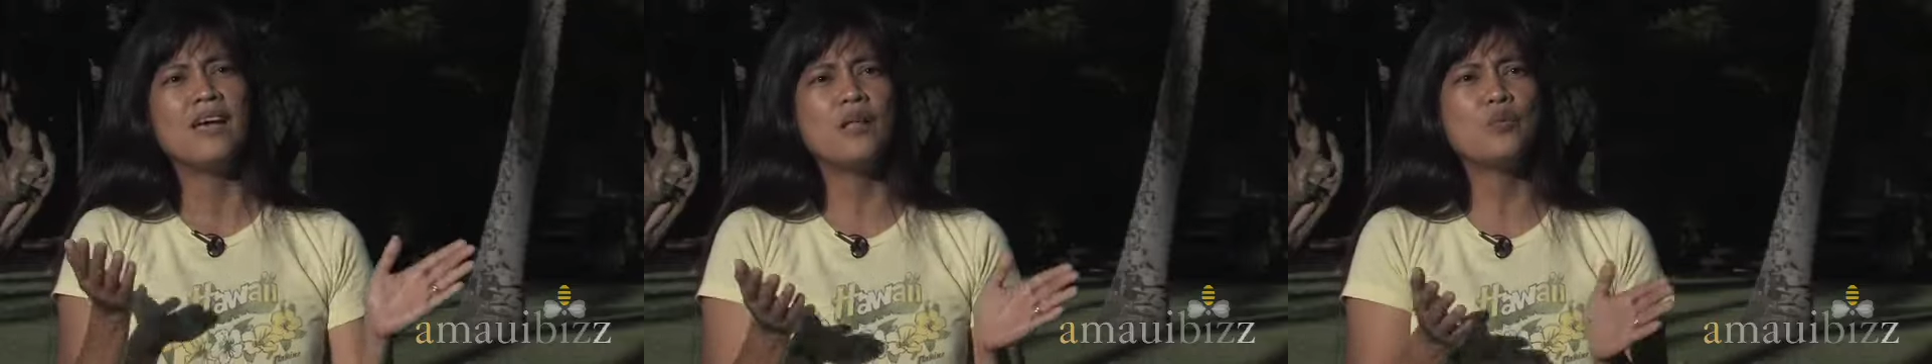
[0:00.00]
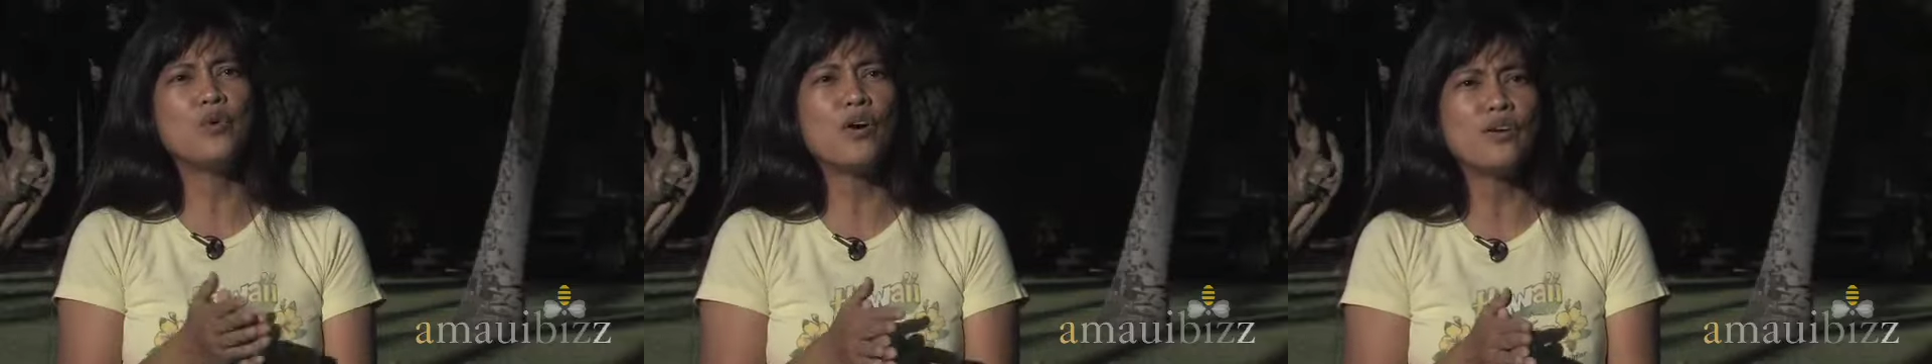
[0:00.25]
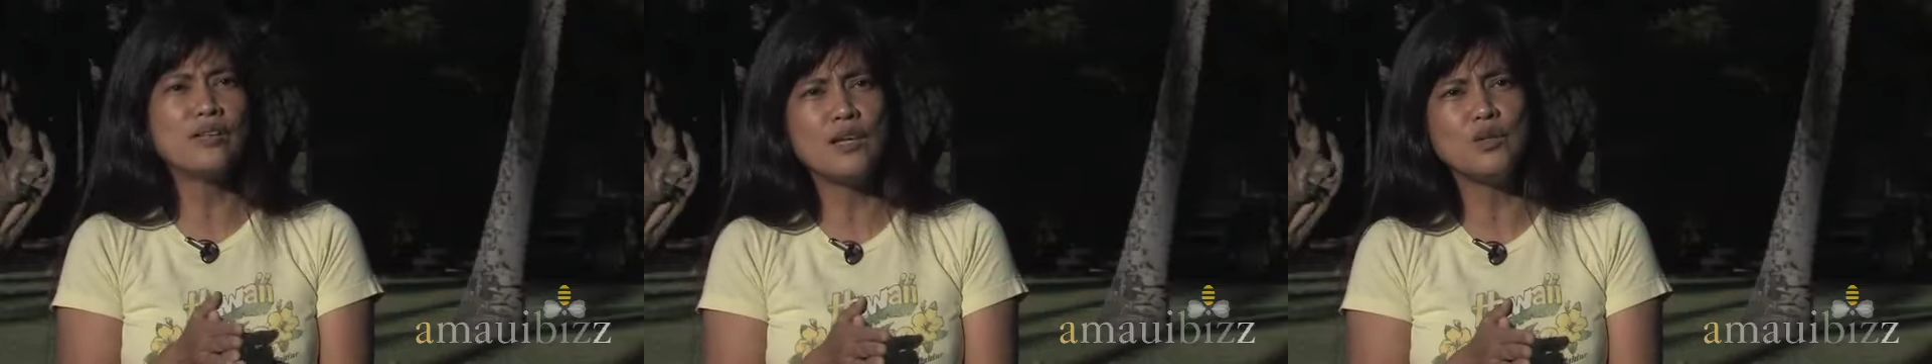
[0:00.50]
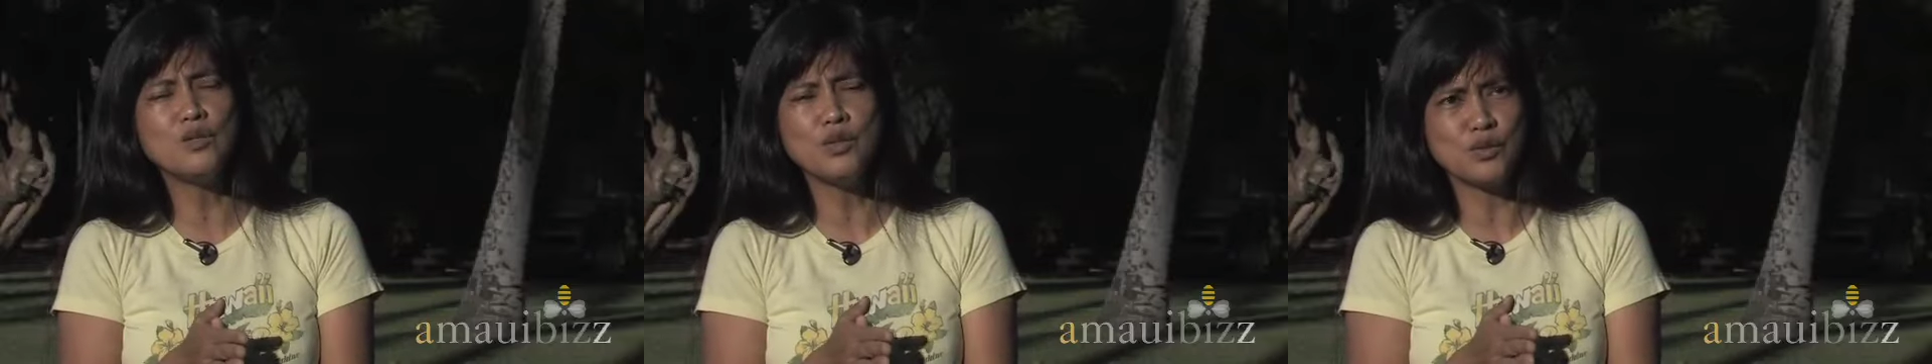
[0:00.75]
and where are
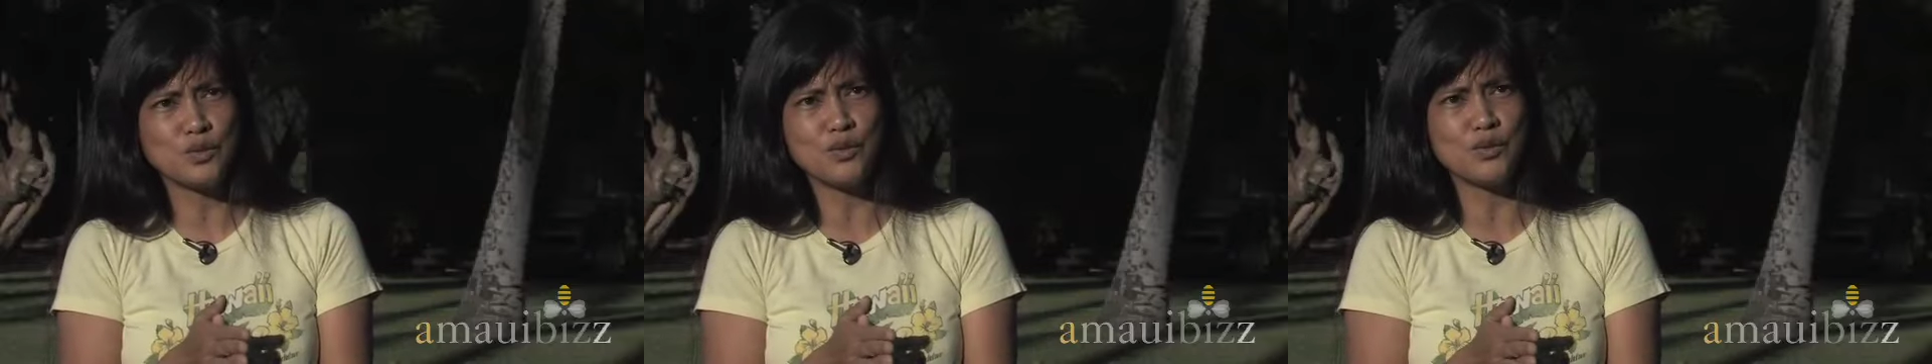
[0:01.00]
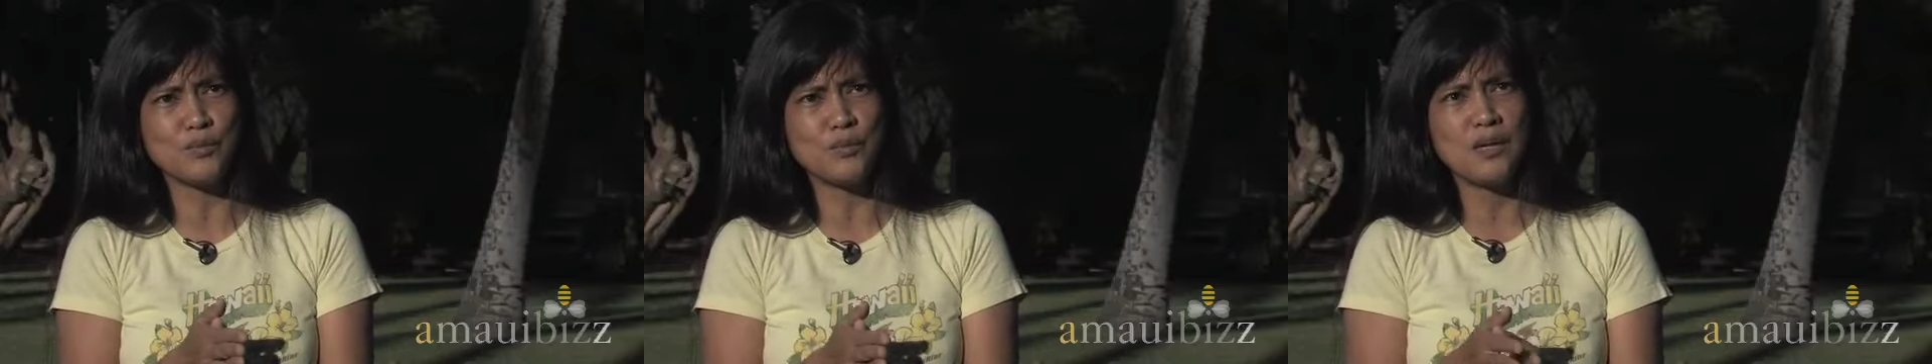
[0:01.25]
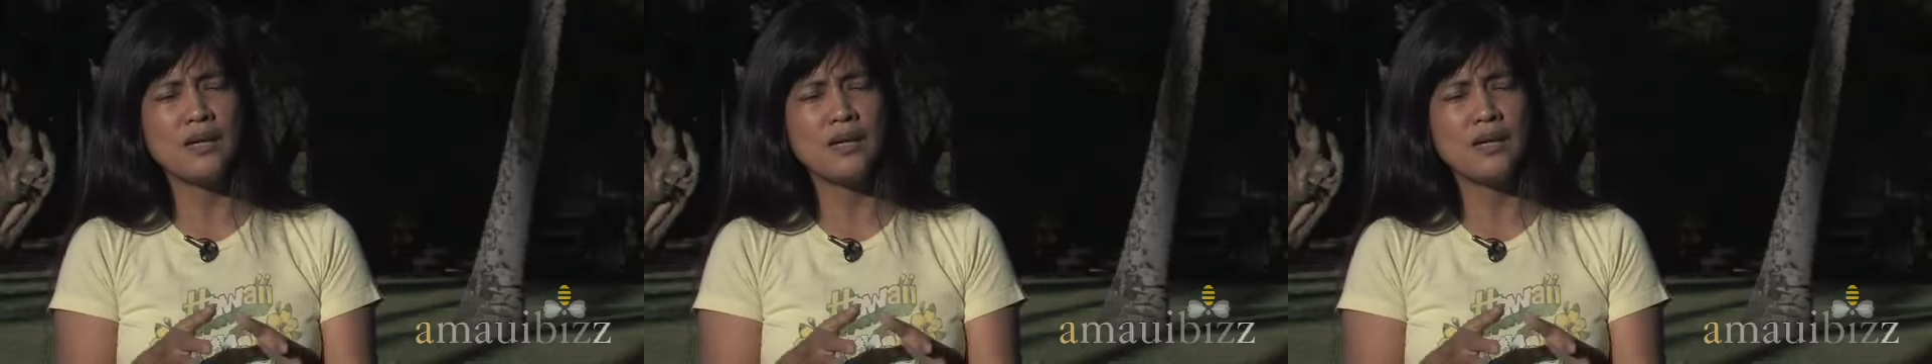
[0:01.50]
they in YouTube?